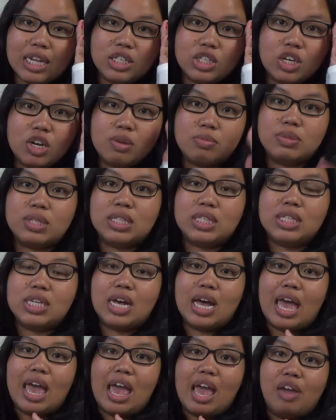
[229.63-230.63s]
terms until
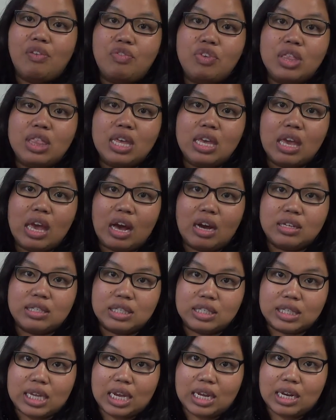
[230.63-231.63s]
everything else is
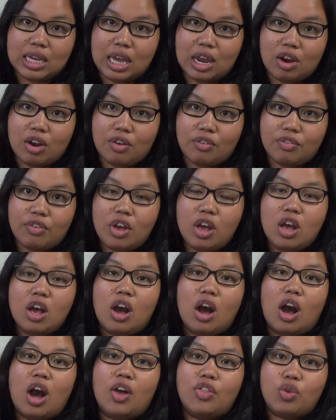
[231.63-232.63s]
taken care of
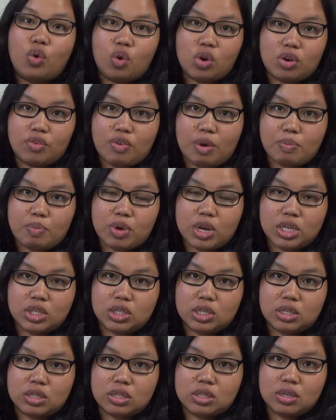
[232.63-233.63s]
on the order of
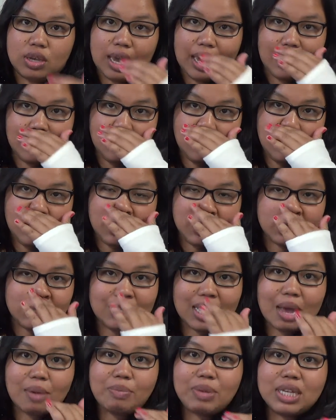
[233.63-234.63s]
operations, okay? So
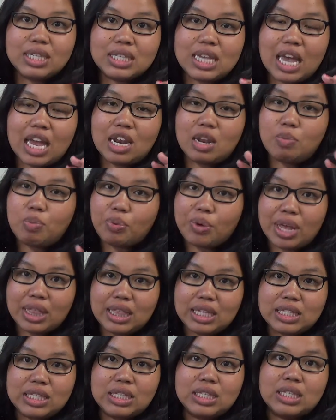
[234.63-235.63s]
that means any
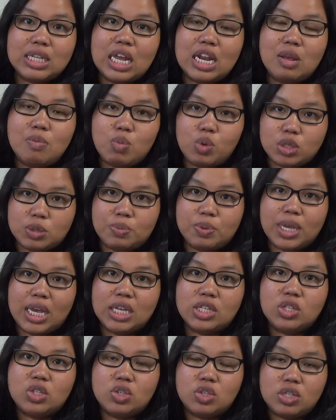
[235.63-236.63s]
parentheses, any
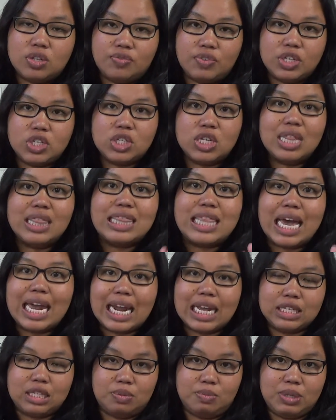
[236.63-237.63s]
multiplication or division, that
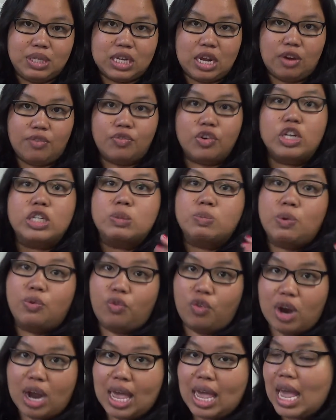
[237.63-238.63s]
has to be done first
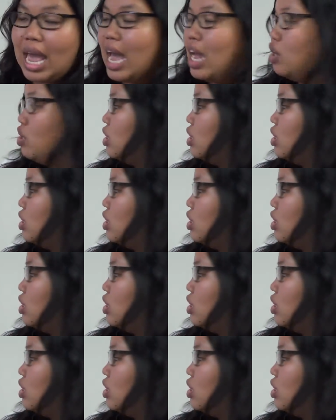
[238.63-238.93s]
before I add or